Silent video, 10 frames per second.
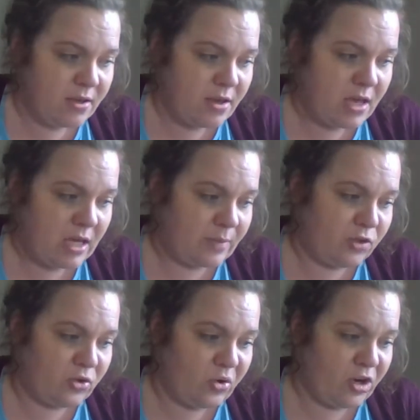
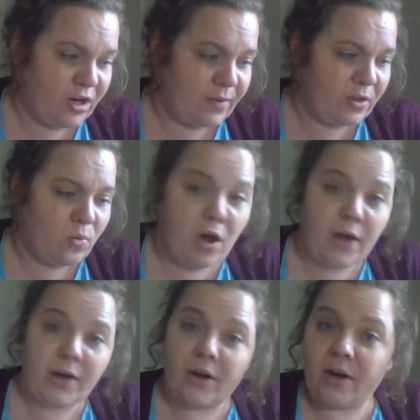absorb the
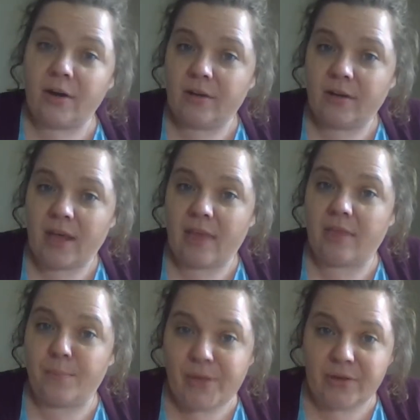water and the
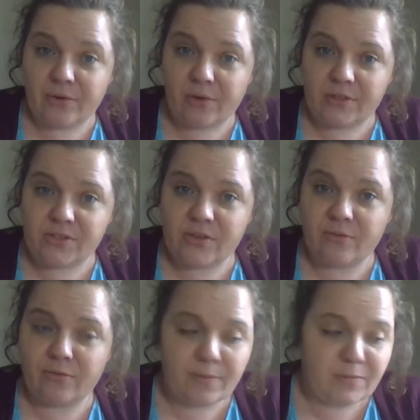minerals
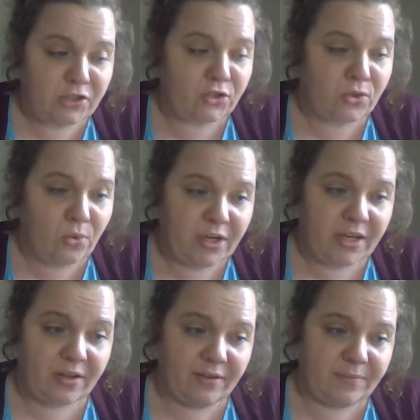from the
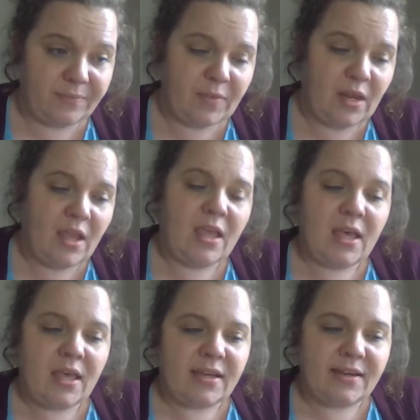soil.
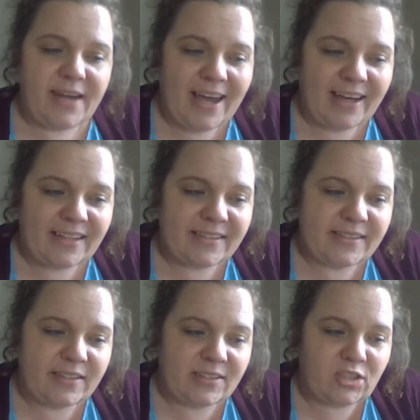Next,
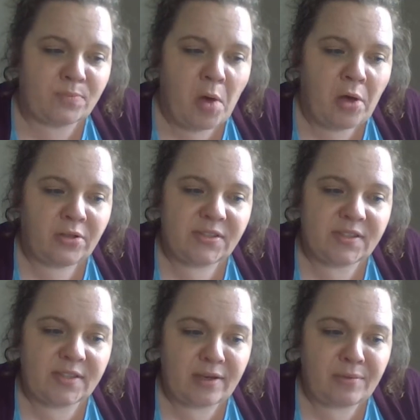a small
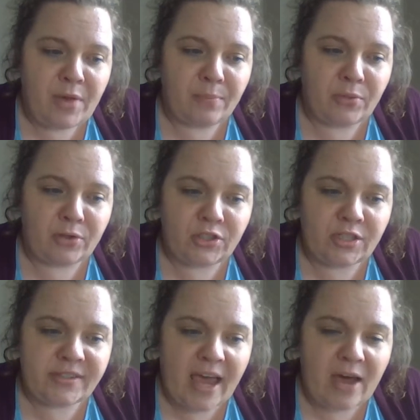stem
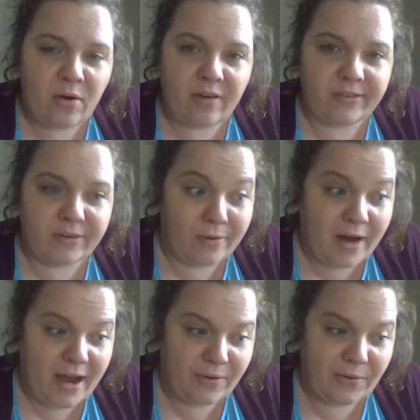pushes out of the
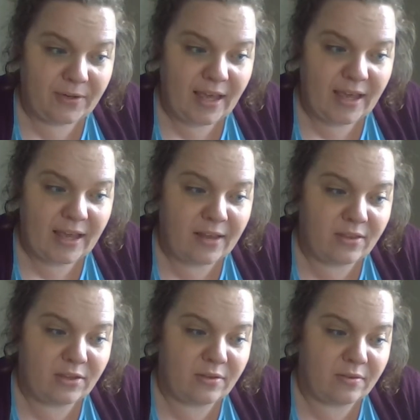ground
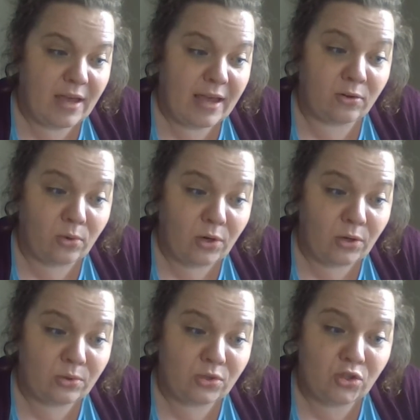and
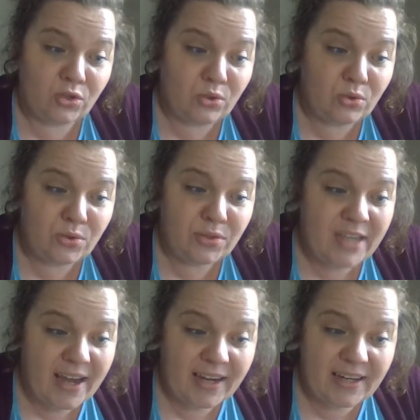grows two
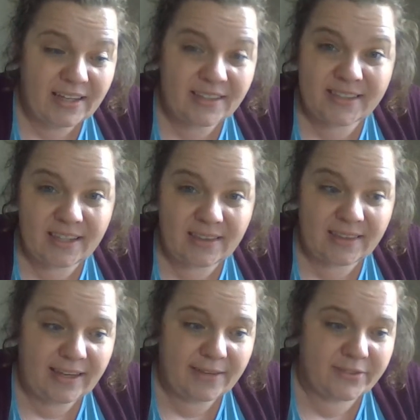tiny seed
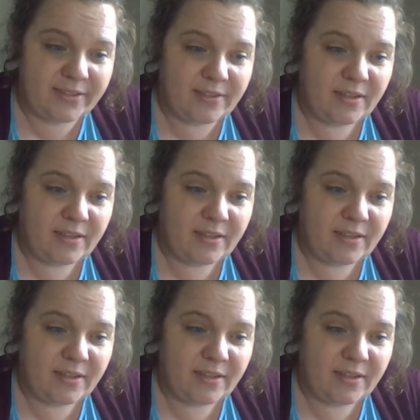leaves.